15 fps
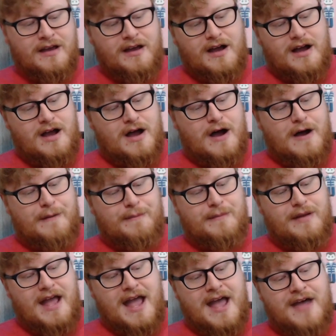
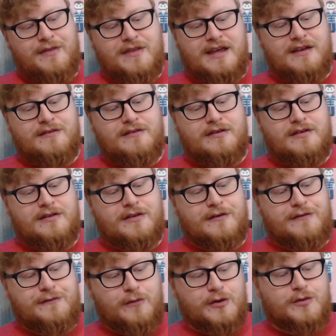And then the
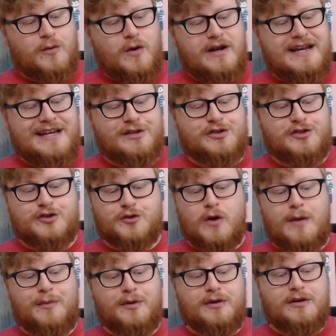4th one is
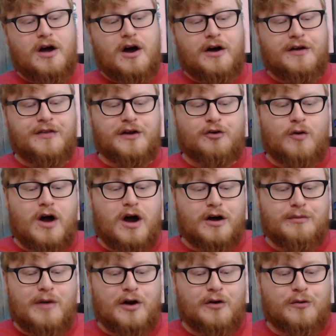Trouble on the
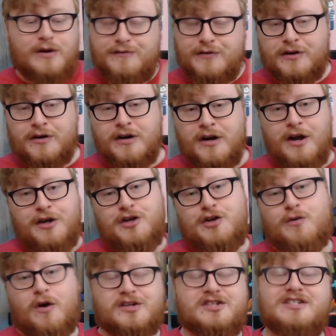Grogmar River.
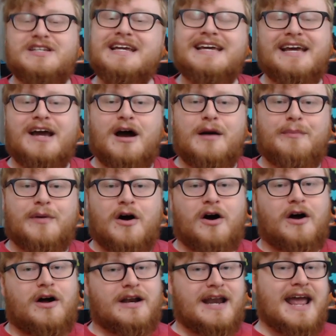You are sneaking up
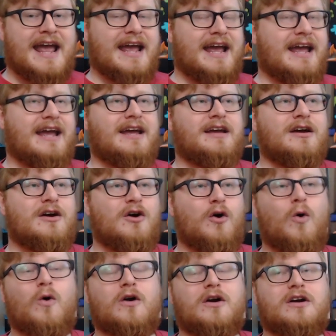on a
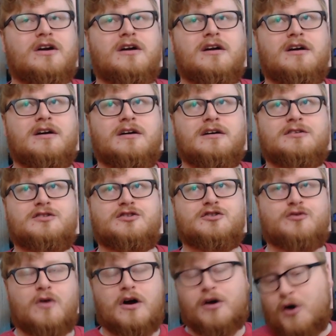orc
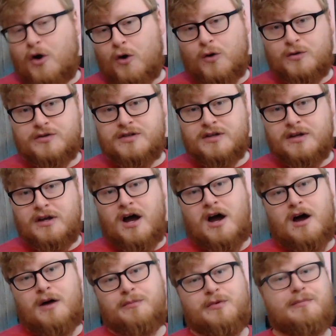stronghold.
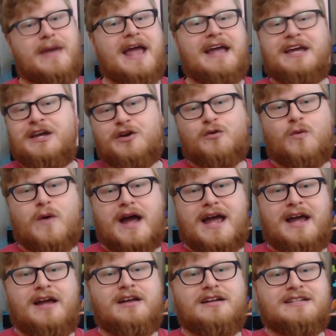You're making your
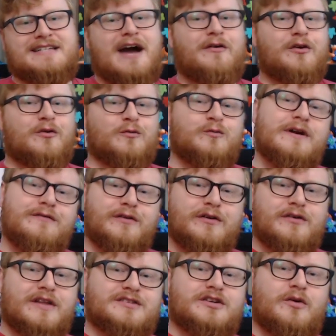way down a
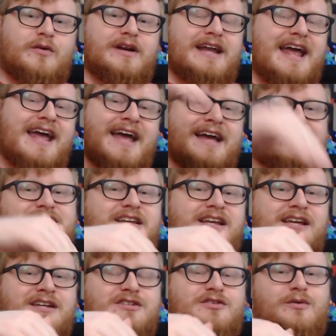river that's going to exit
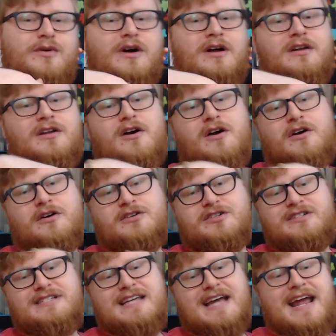into a
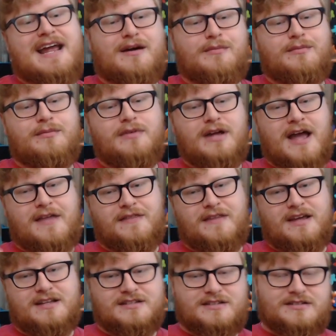large dam, and
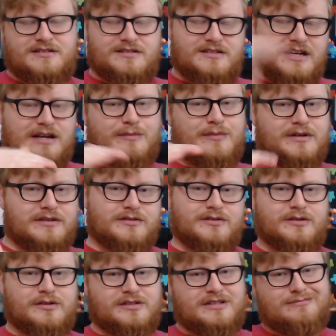then sneak up on those
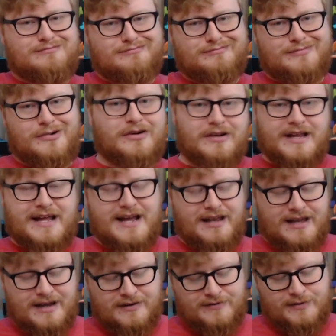orcs and murder the hell
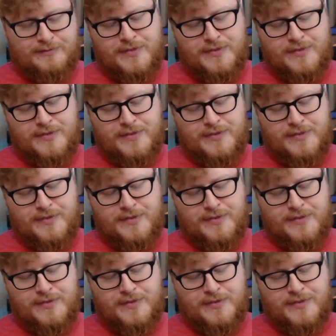out of them.